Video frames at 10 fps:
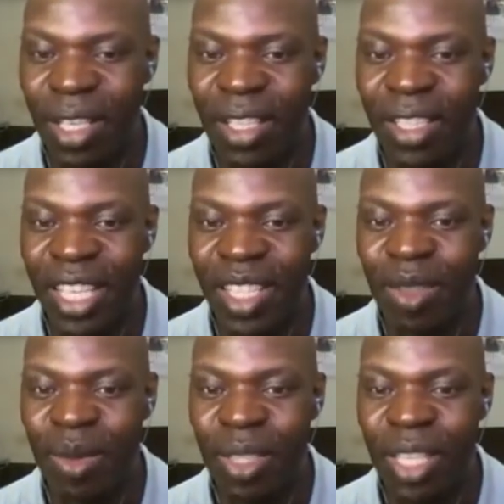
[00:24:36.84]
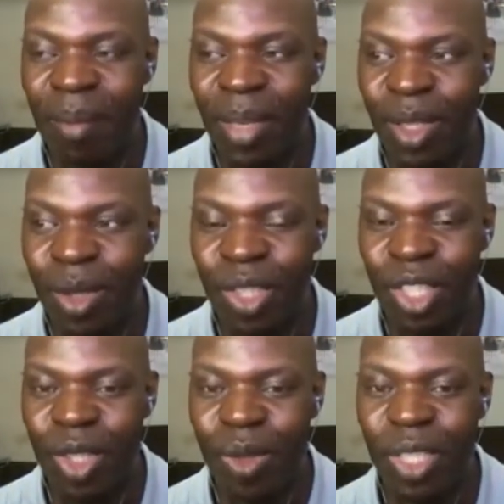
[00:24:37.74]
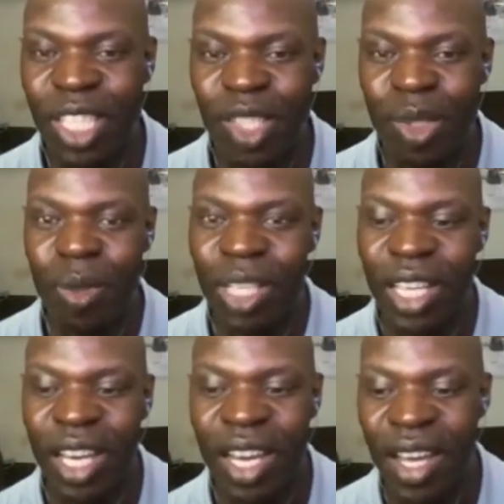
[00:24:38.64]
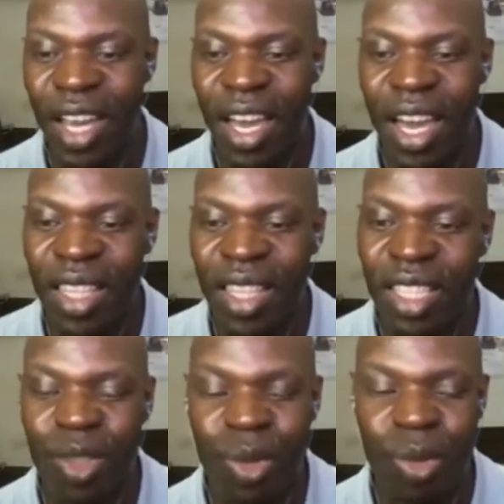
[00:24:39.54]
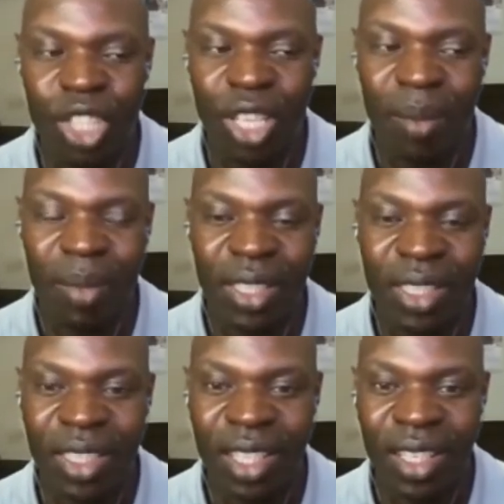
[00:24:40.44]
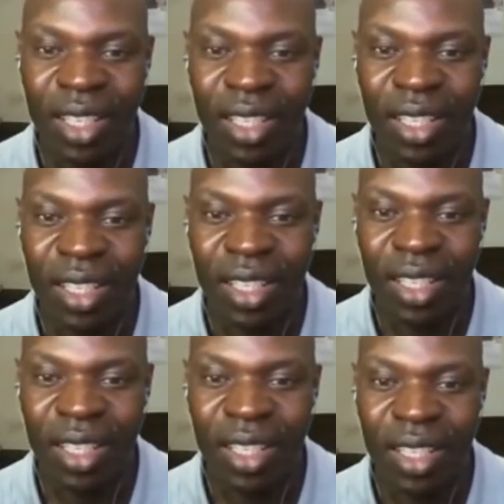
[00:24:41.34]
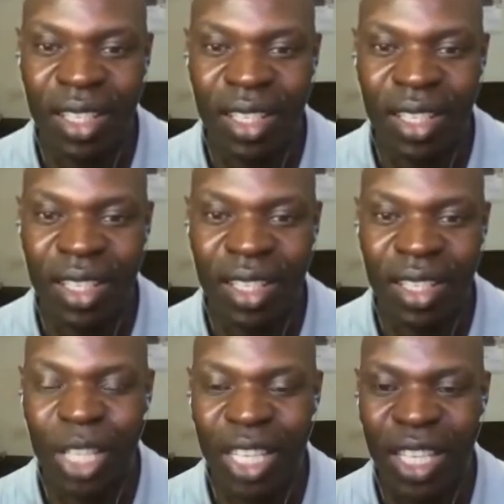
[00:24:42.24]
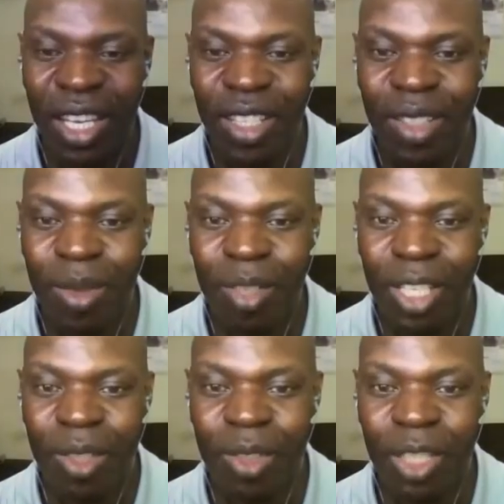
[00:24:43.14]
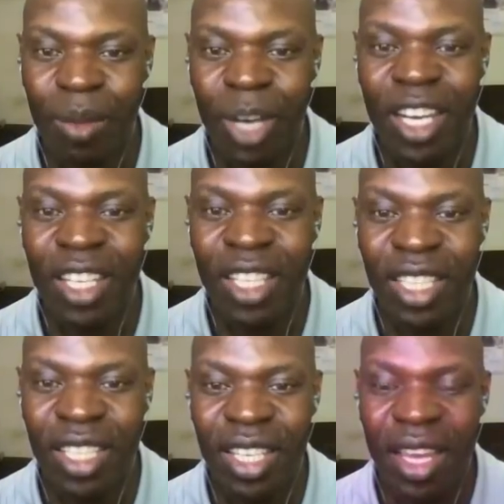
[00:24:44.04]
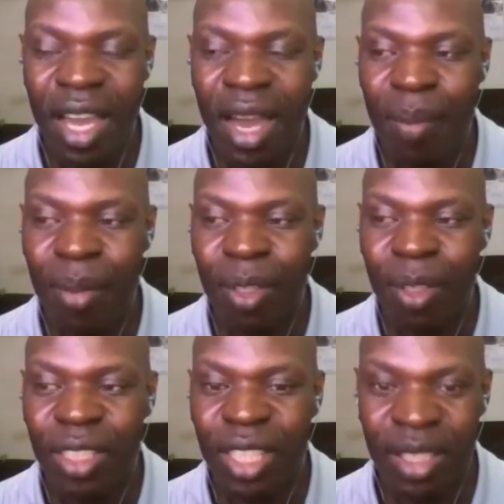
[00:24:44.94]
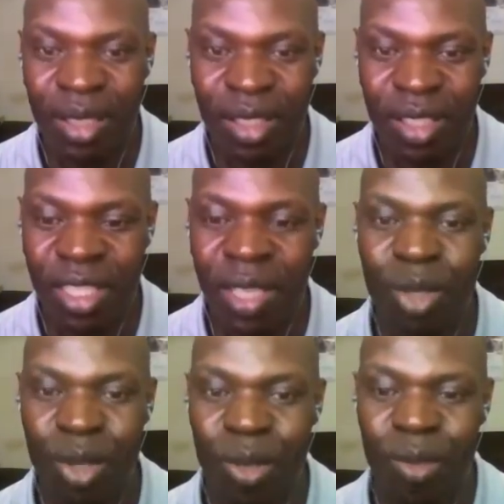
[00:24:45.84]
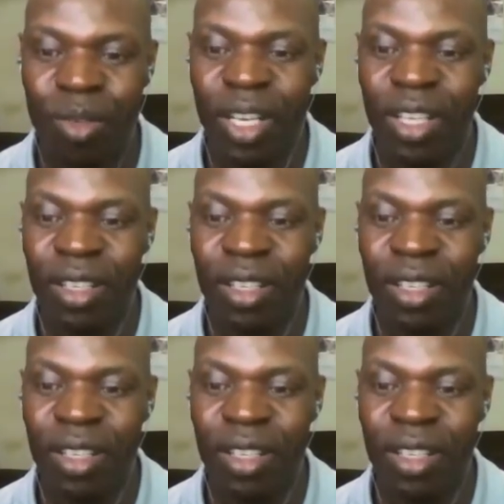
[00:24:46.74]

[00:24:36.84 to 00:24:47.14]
debt with Umpire Association which they need to clear. I think the two chairmen can just sit together around table, agree upon some sort of